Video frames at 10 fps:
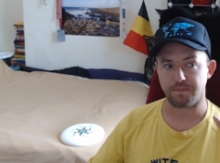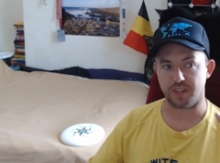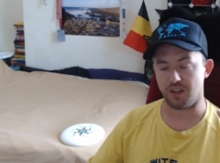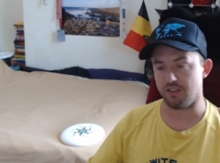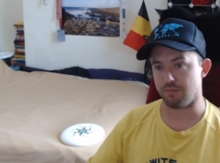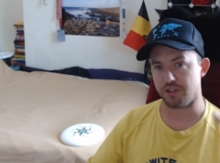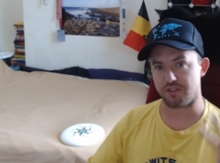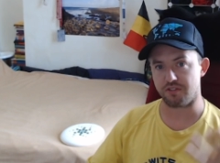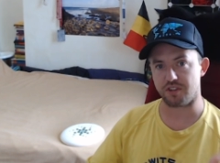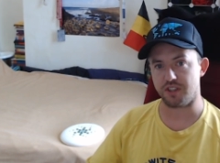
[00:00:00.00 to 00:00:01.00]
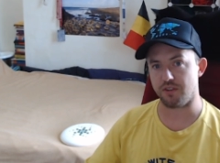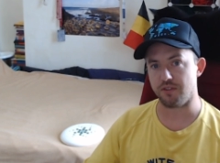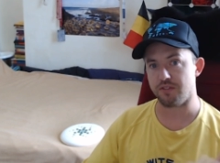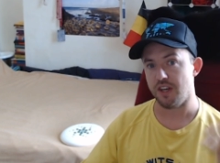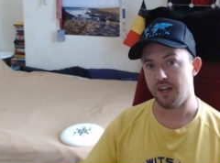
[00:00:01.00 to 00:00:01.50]
I have a bunch of
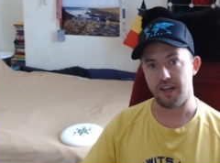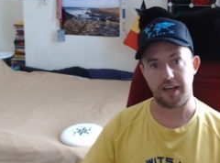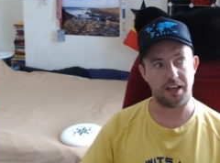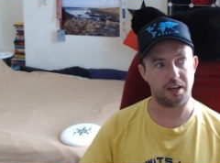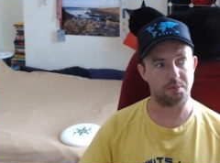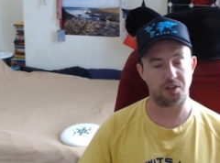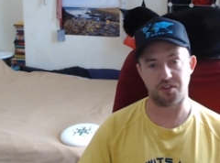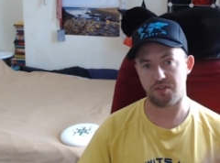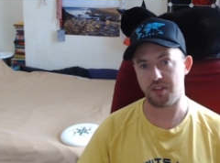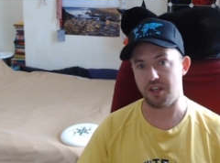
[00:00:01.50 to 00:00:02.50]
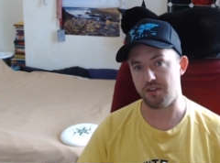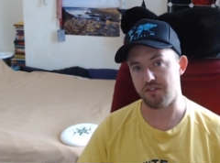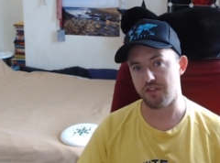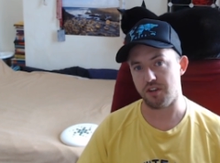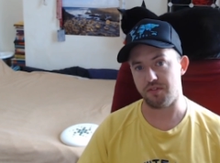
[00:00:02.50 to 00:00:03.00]
drills and a bunch of theory
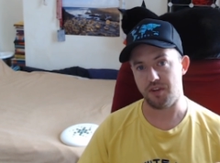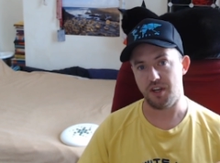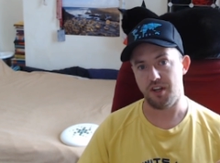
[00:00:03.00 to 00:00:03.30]
stuff